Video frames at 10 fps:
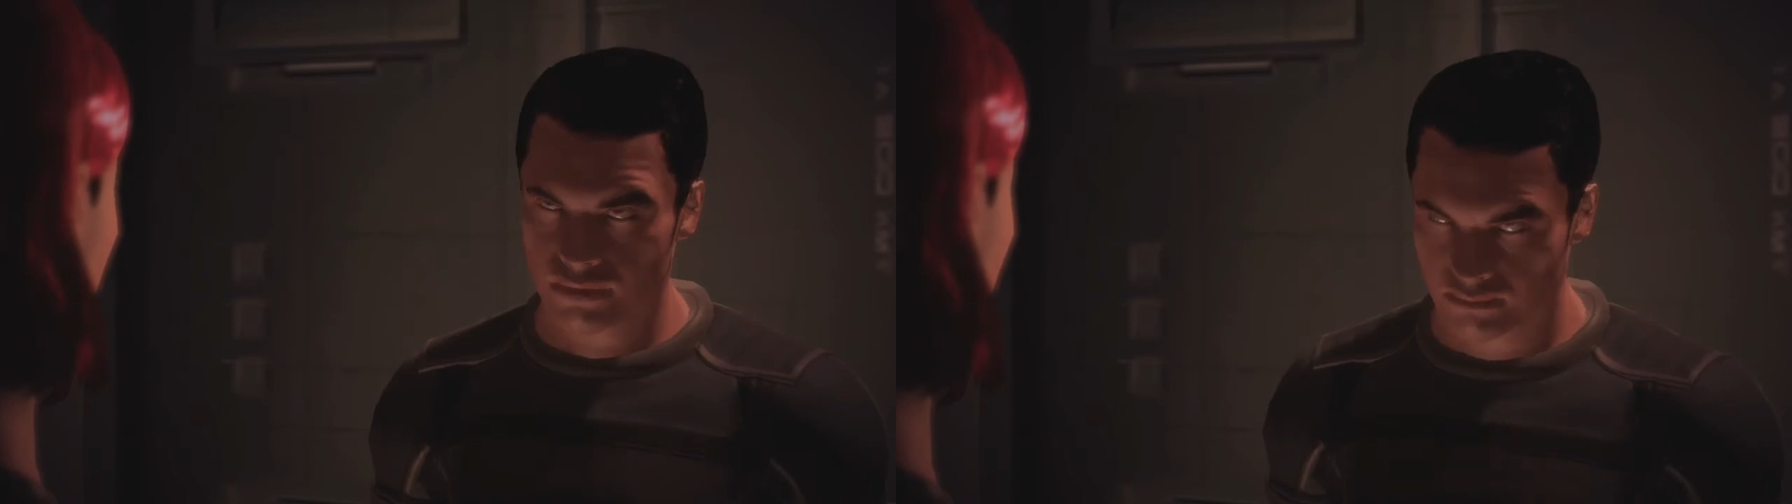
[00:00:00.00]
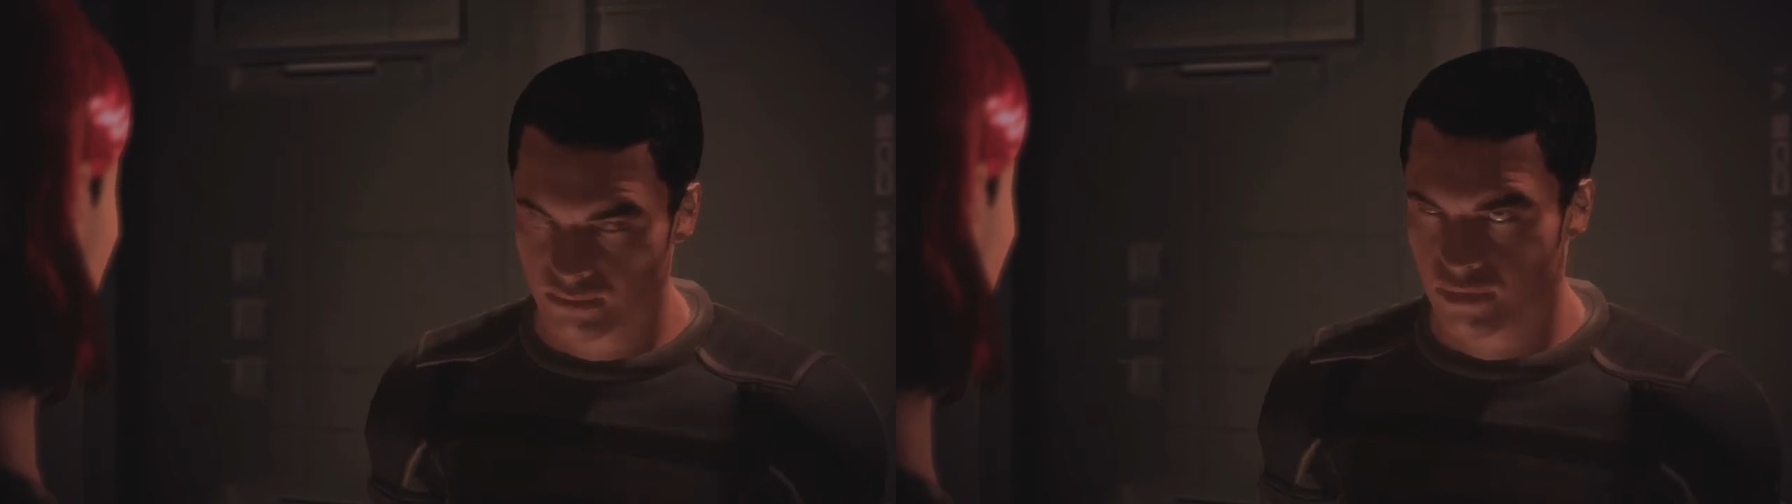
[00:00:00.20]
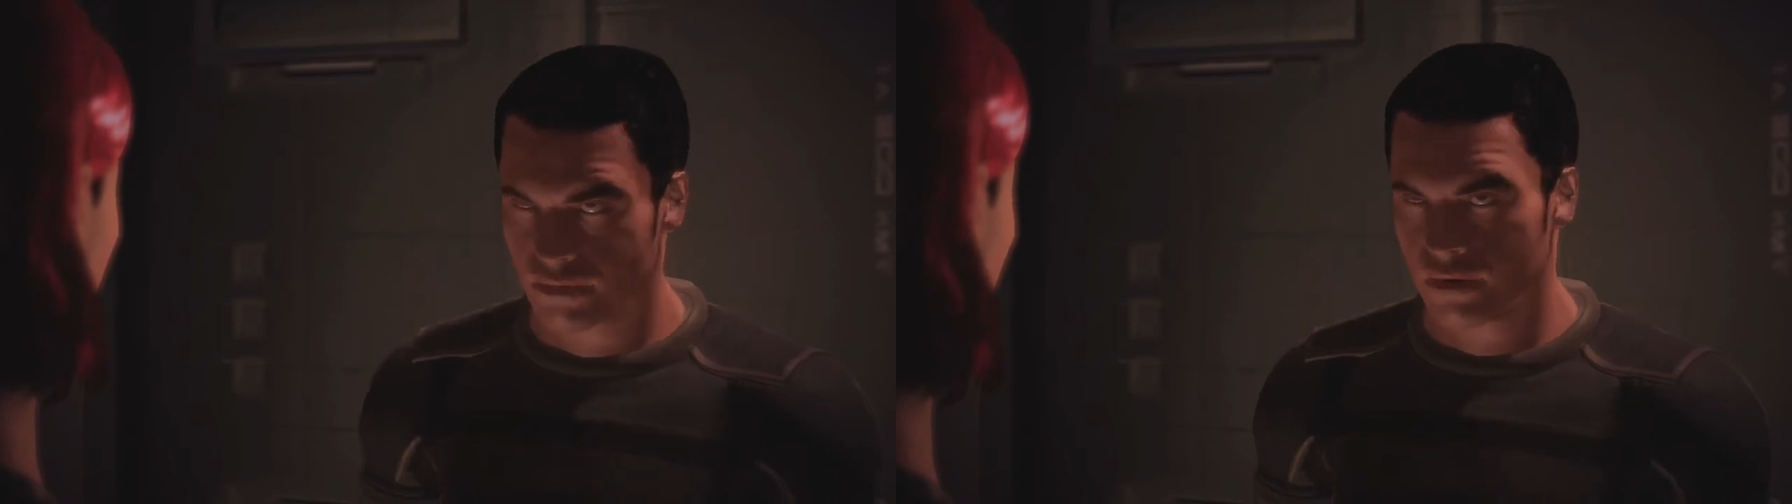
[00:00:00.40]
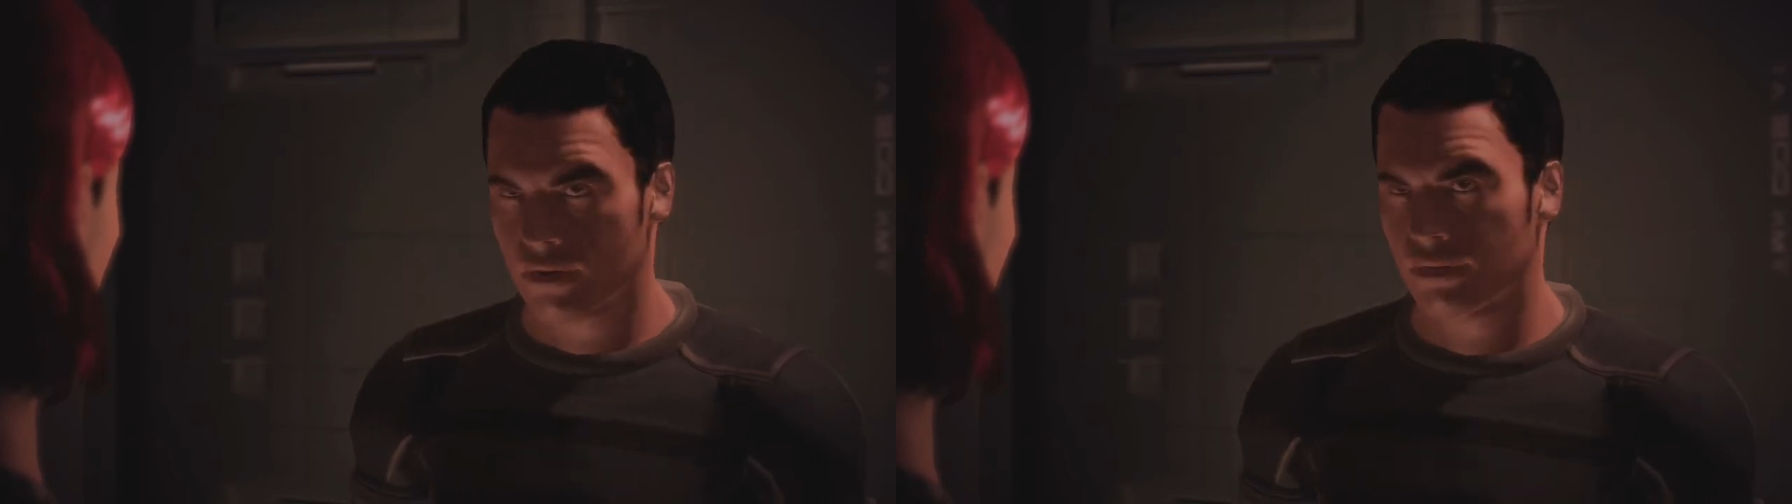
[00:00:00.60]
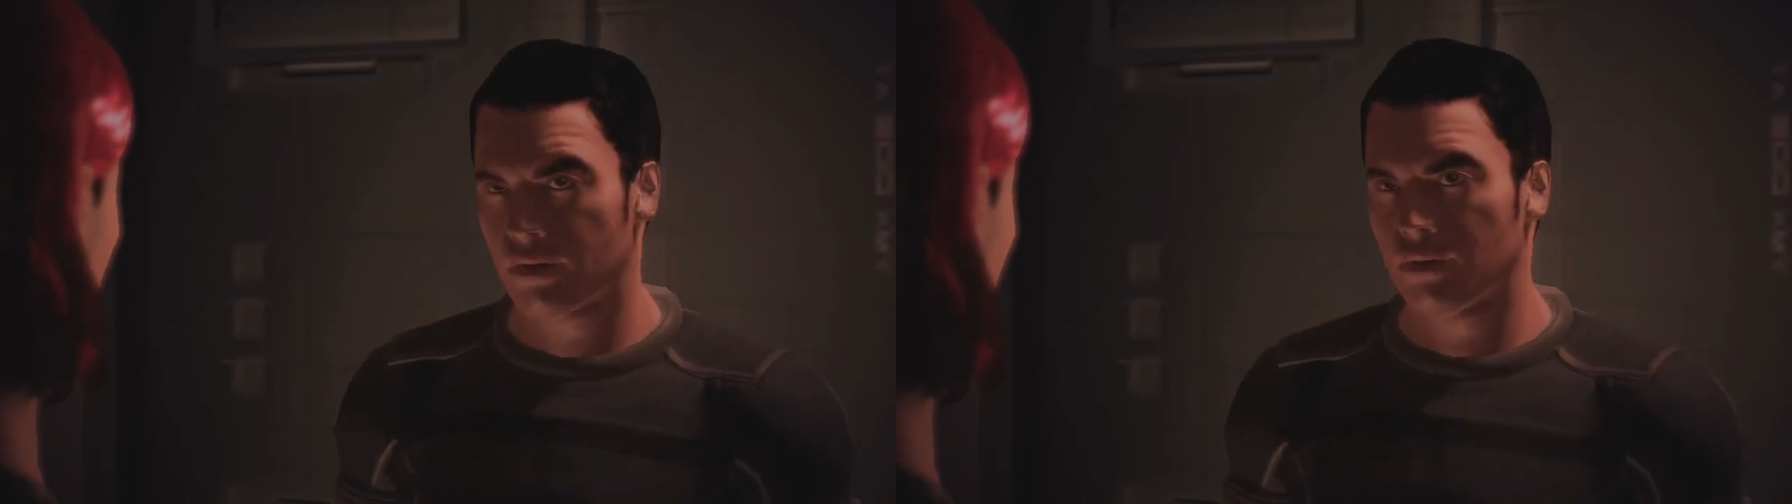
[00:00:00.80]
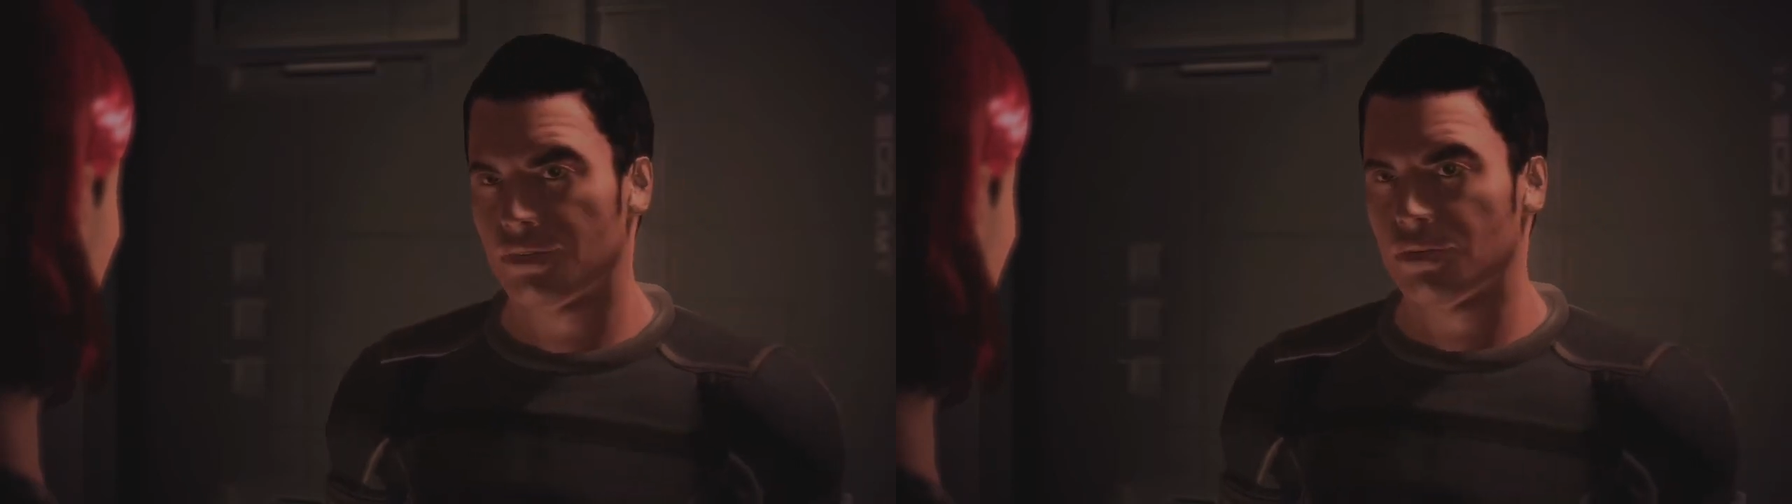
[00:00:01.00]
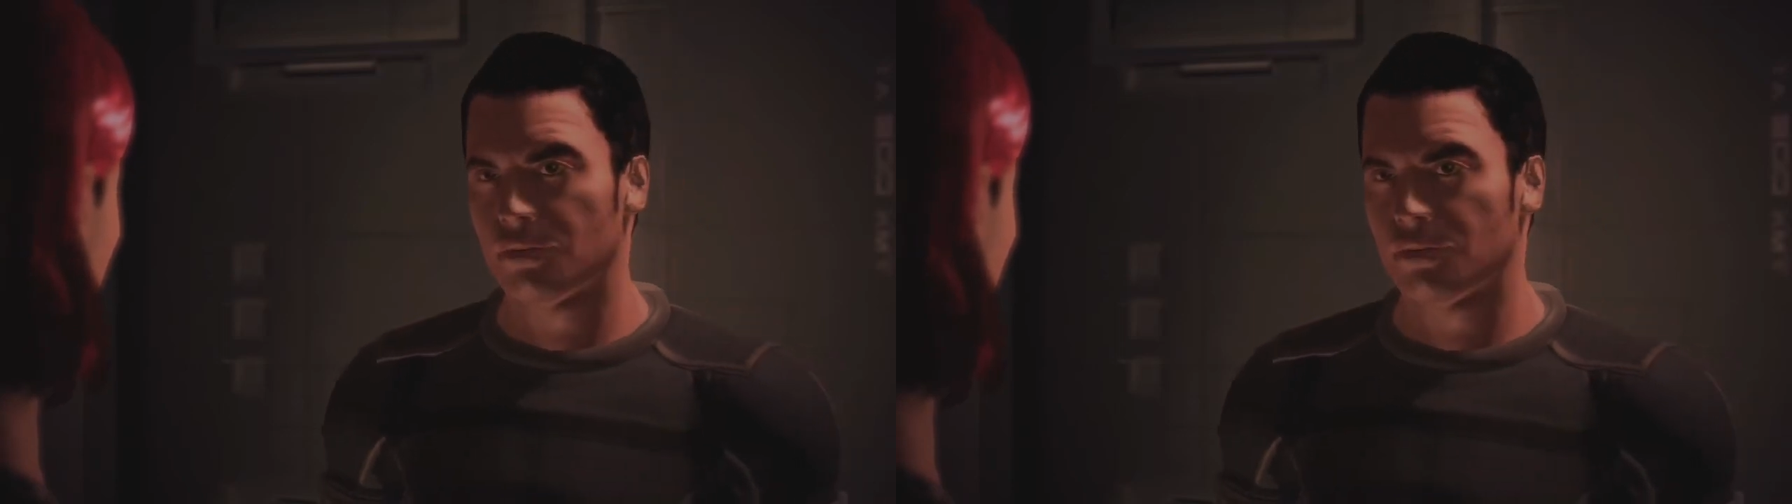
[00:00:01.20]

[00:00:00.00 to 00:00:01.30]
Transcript: pull on the Council.